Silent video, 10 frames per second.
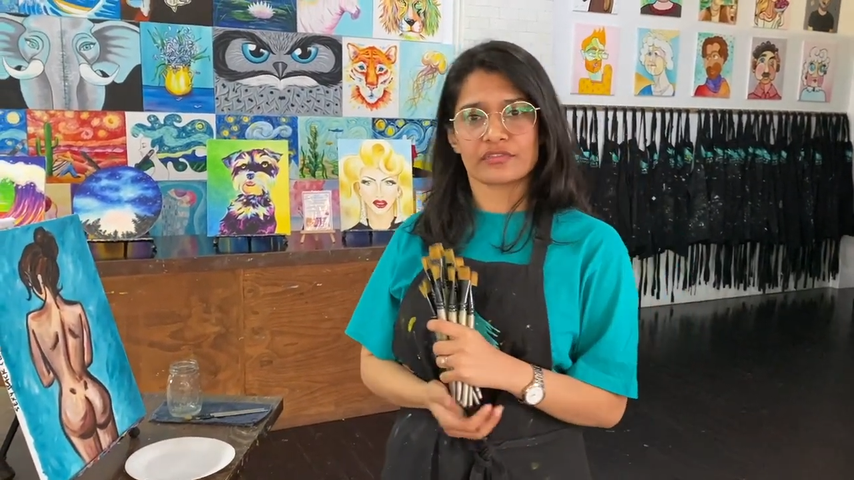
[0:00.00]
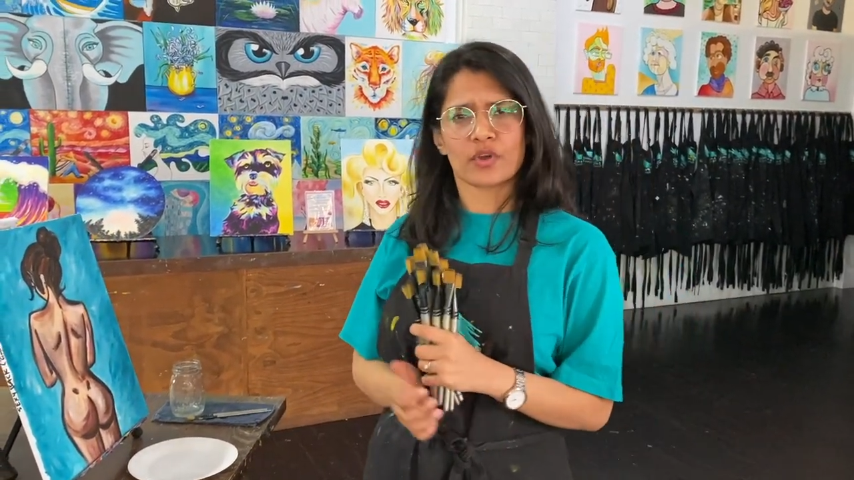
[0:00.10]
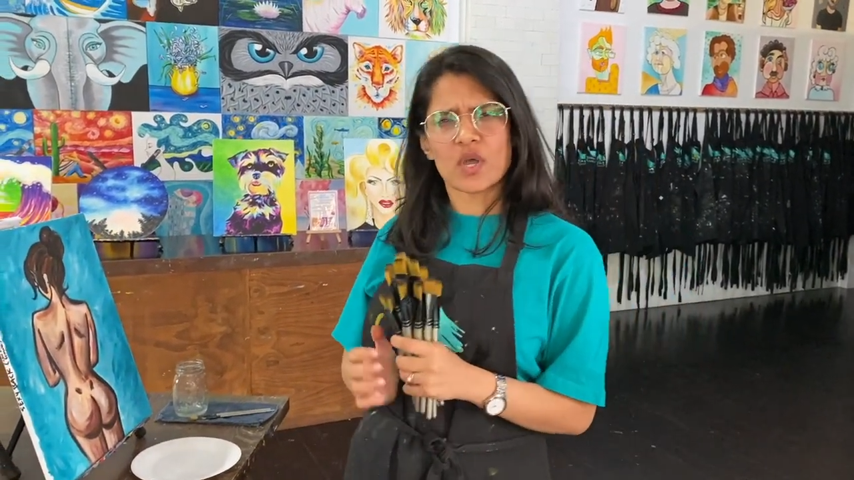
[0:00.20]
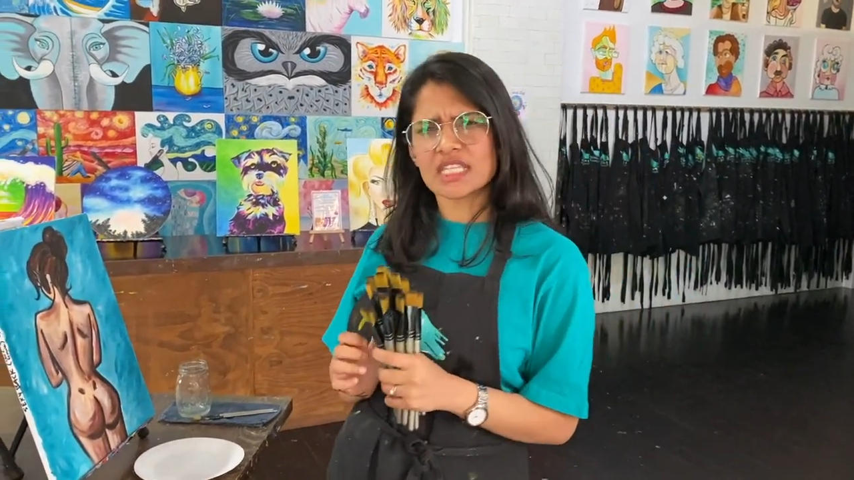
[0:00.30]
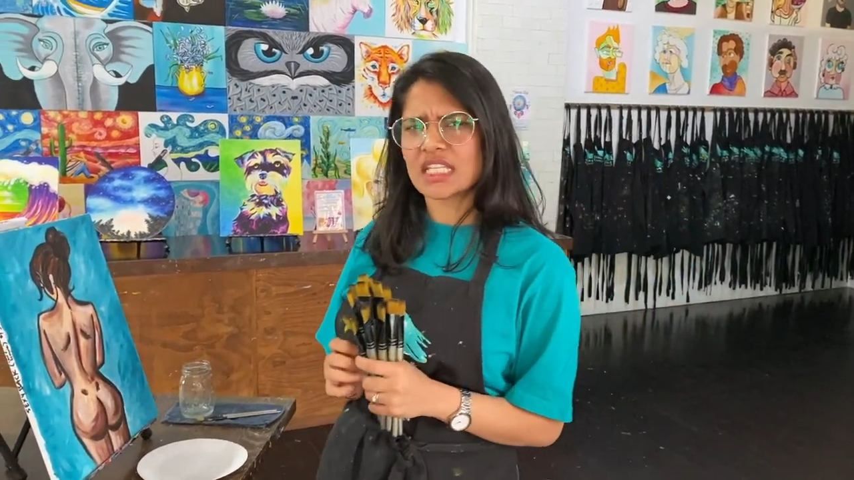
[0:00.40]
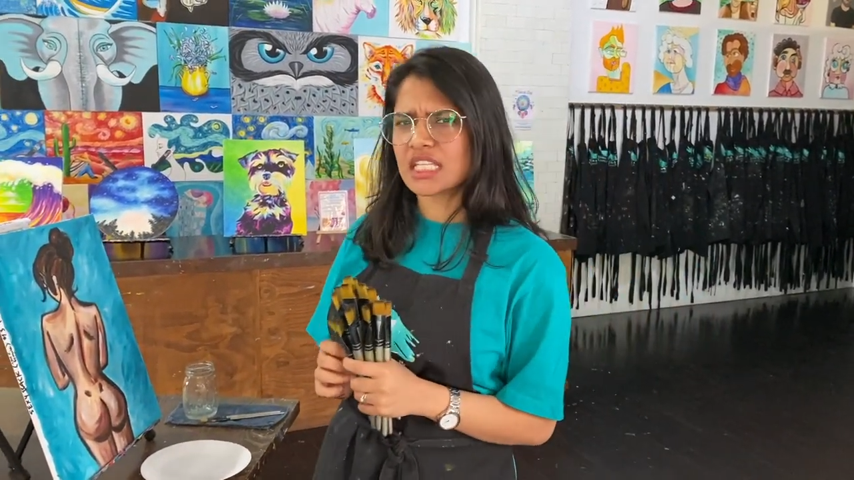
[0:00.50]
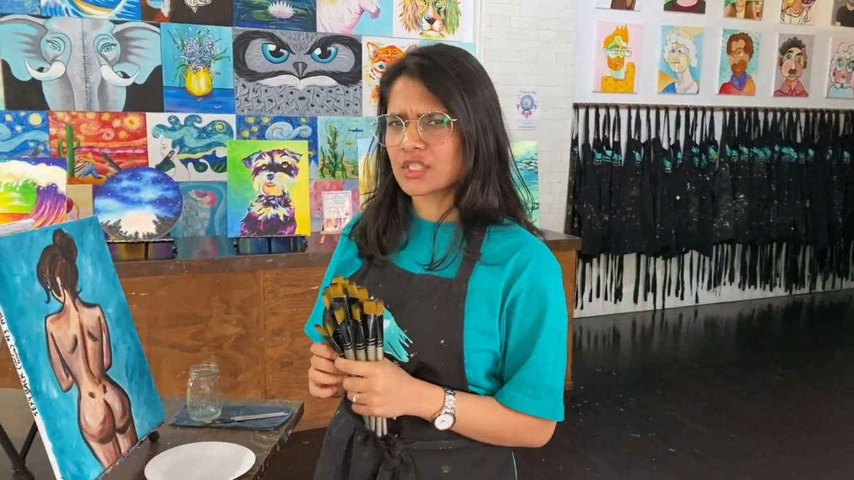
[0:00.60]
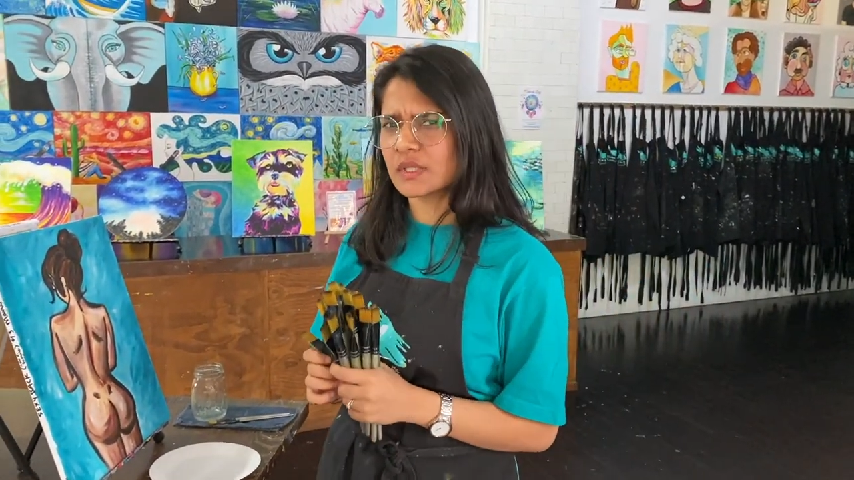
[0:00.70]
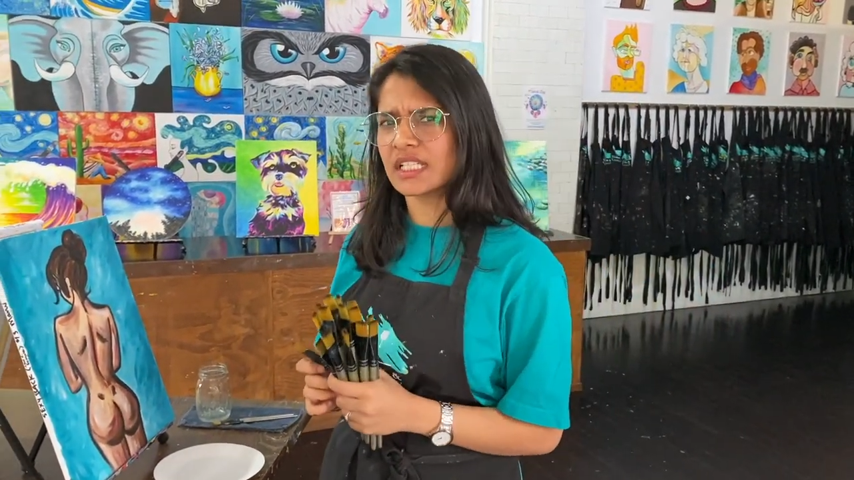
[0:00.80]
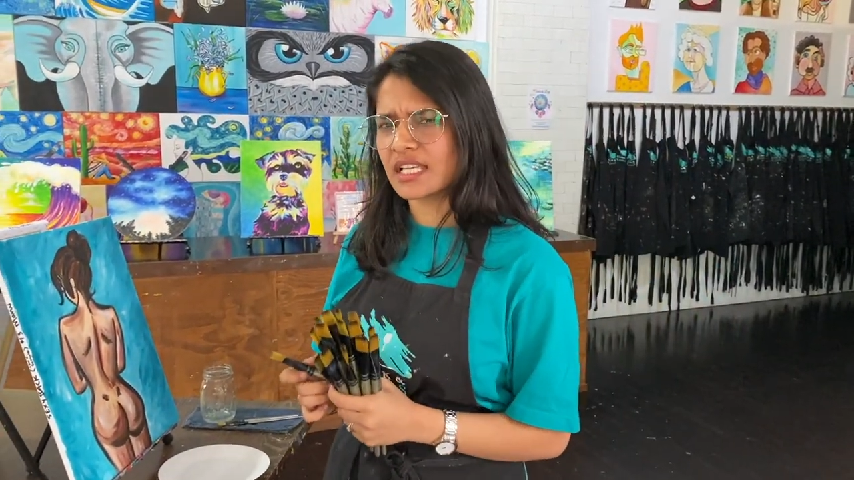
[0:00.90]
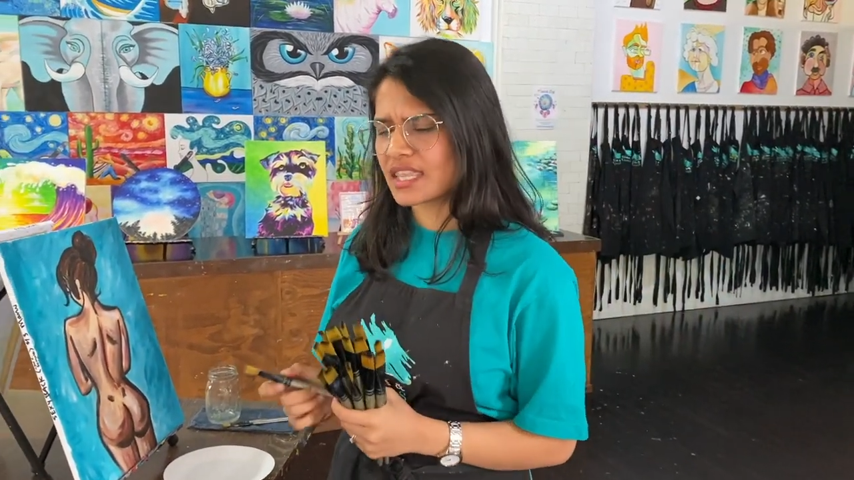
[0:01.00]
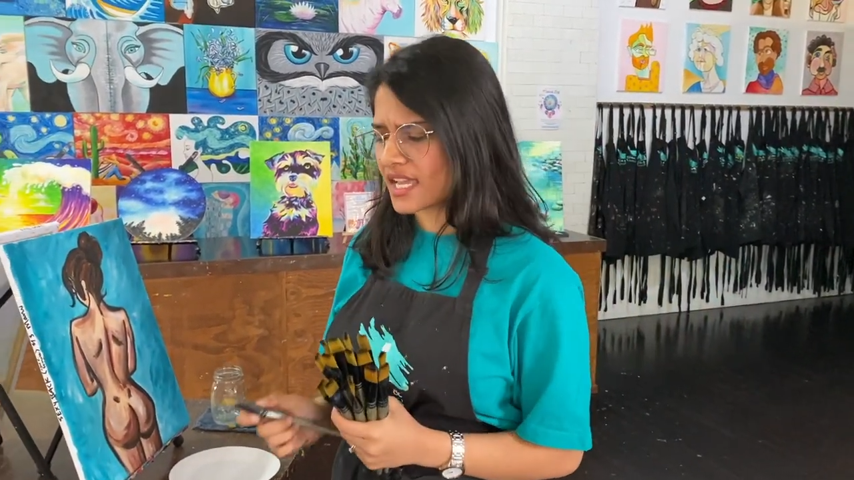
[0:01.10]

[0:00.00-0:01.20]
Of course, I need to learn